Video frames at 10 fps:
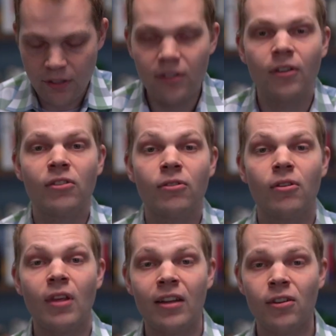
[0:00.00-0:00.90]
So that's
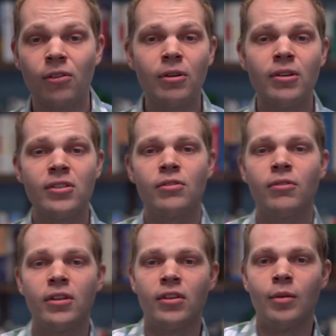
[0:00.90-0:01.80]
that's the three reasons
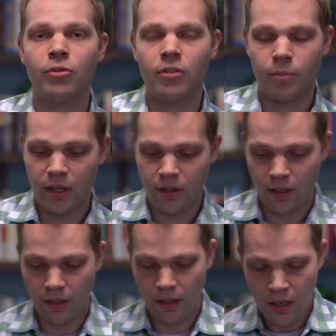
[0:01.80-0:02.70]
for discipleship right
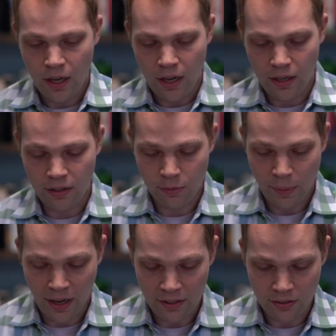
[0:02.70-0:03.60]
there in this
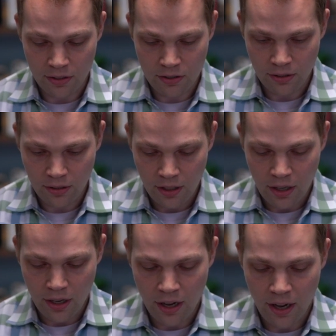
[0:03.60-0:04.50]
passage.
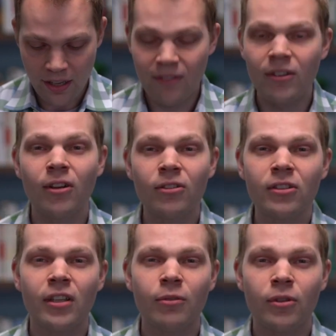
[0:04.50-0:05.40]
Uh, even though it
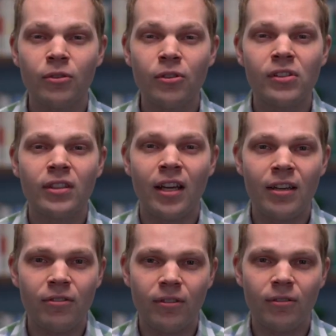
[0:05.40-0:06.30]
looks like we're losing
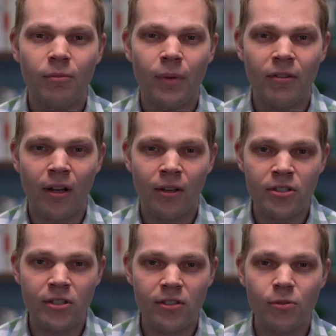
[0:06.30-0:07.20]
life by
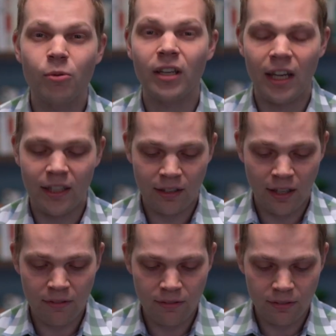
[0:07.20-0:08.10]
following Jesus, we're gaining
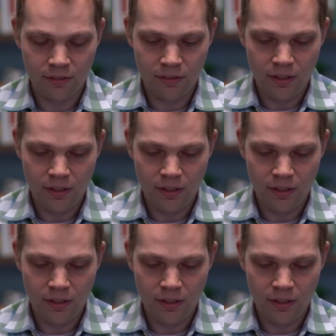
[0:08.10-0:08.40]
life.